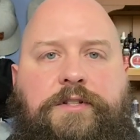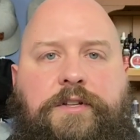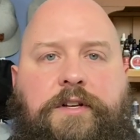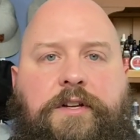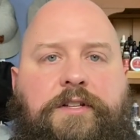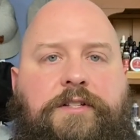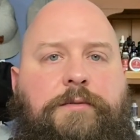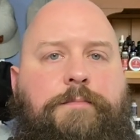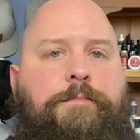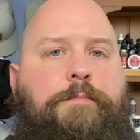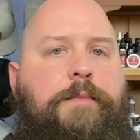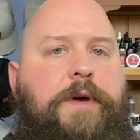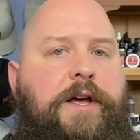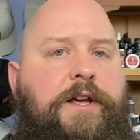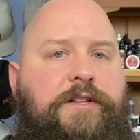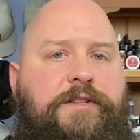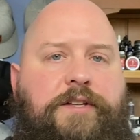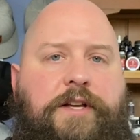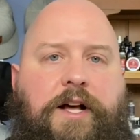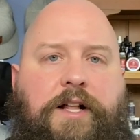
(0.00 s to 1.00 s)
it is
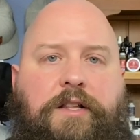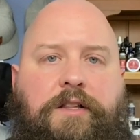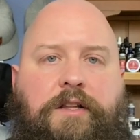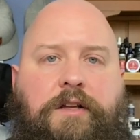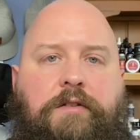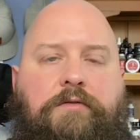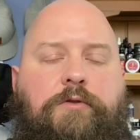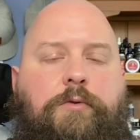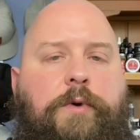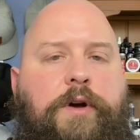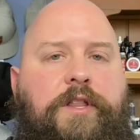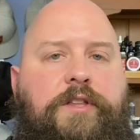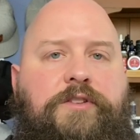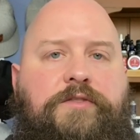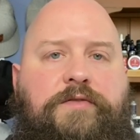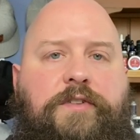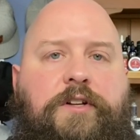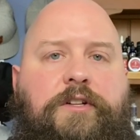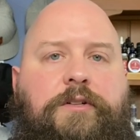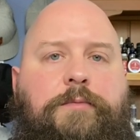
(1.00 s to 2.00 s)
amazing. I love the way this
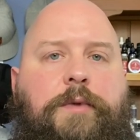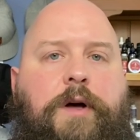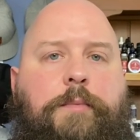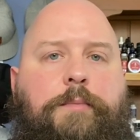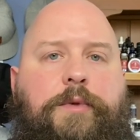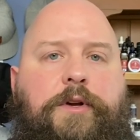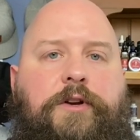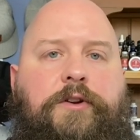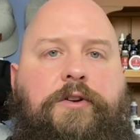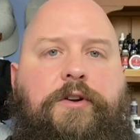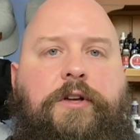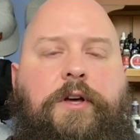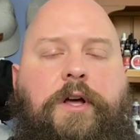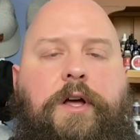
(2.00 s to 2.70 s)
felt in my beard.